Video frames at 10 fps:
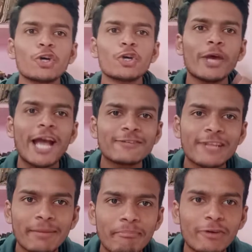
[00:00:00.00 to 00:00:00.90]
So hey guys,
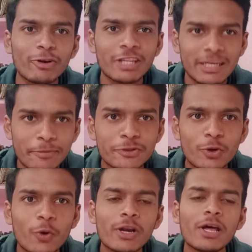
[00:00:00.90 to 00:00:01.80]
welcome back to another
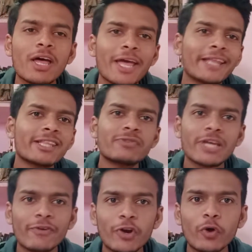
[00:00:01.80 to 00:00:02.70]
episode. In this
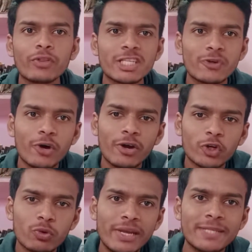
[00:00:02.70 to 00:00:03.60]
very video, this is going
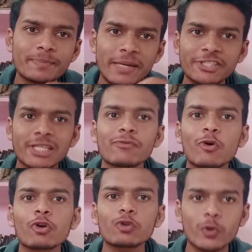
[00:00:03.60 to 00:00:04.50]
to be very special
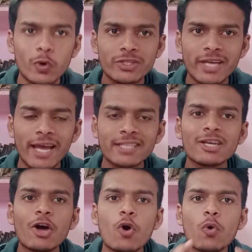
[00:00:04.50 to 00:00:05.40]
for those guys
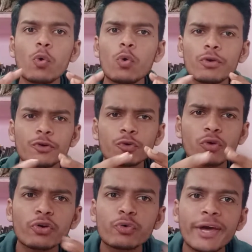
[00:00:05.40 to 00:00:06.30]
who do
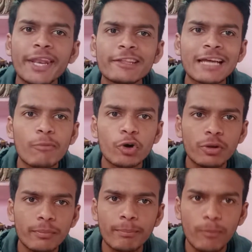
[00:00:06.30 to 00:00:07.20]
not know anything about
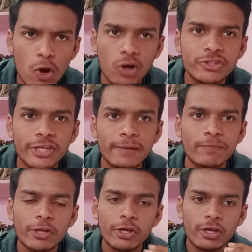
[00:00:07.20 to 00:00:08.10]

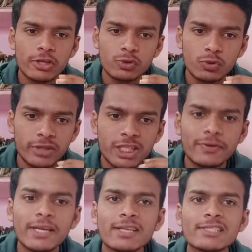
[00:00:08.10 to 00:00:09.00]
blockchain. So this
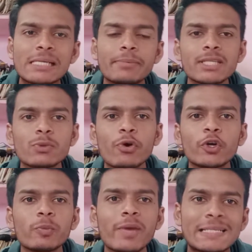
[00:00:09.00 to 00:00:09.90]
very concept is going
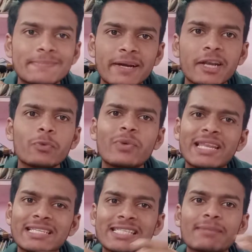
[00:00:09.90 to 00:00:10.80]
to be explained in
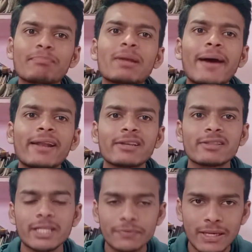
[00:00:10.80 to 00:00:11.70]
very simple manner in
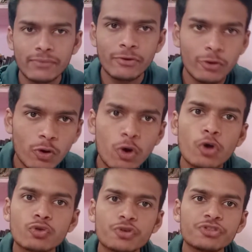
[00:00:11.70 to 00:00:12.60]
this very video.
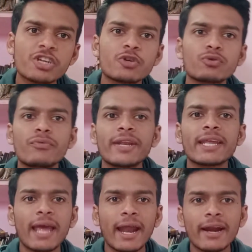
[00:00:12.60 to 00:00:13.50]
So stick to the very
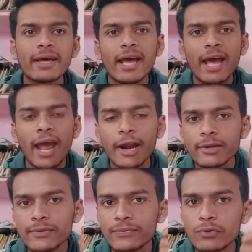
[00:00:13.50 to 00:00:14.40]
end, and
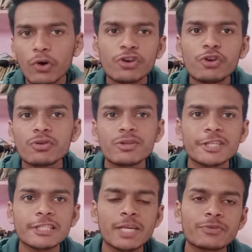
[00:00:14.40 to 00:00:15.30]
if you are new to this
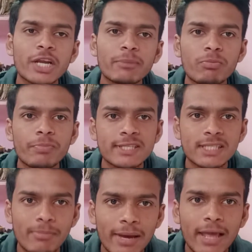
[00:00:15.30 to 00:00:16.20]
channel, subscribe and press the
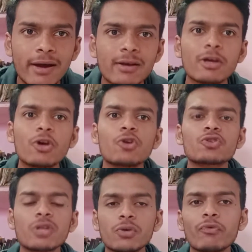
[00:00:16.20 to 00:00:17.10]
bell icon so
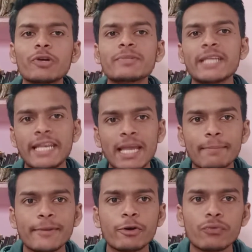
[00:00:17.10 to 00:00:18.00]
that you won't miss any
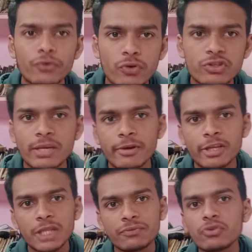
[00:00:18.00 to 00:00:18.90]
update of videos coming
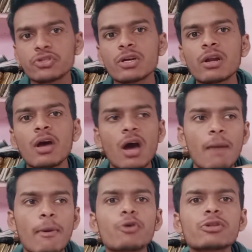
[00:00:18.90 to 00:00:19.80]
in the future
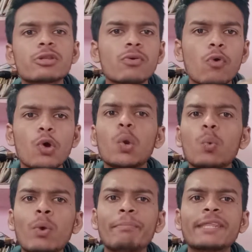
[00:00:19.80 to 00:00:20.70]
about the whole
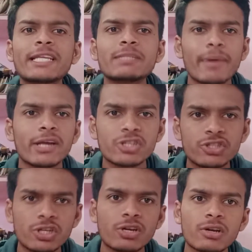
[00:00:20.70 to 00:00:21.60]
Web3 space in
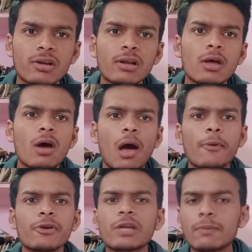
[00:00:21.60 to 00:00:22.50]
general,
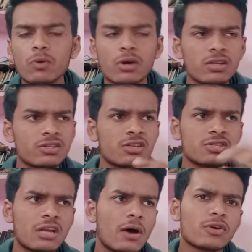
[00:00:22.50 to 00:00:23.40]
about the cryptocurrencies,
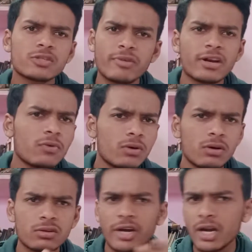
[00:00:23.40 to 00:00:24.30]
DAOs,
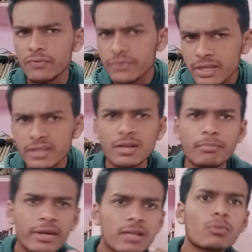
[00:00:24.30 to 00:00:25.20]
Metaverse, NFTs and
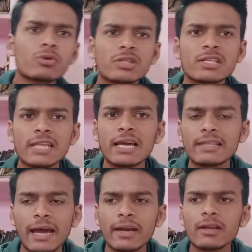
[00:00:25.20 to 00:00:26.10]
many more things like
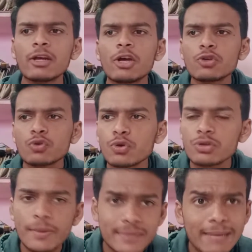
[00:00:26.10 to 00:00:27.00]
that. So
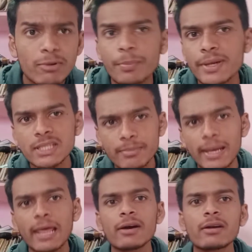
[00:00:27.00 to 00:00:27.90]
subscribe and press the bell
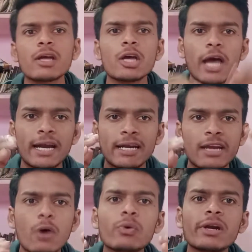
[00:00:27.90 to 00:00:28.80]
icon. And
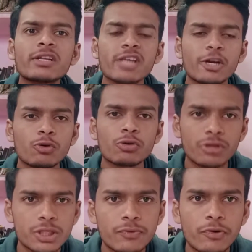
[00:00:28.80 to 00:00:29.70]
now let us get into
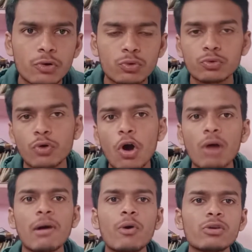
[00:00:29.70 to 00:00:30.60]
this video to talk
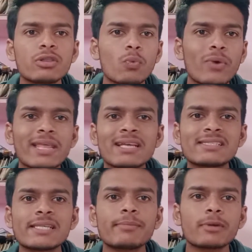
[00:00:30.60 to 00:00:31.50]
about the very
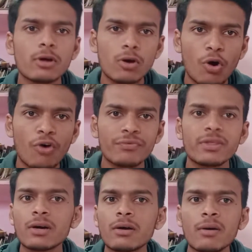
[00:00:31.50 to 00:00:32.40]
concept of
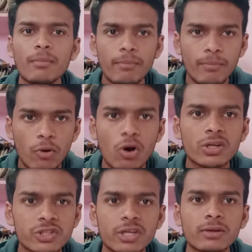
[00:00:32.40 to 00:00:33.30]
the
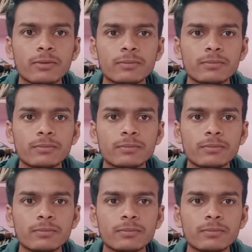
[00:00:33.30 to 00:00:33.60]
blockchain.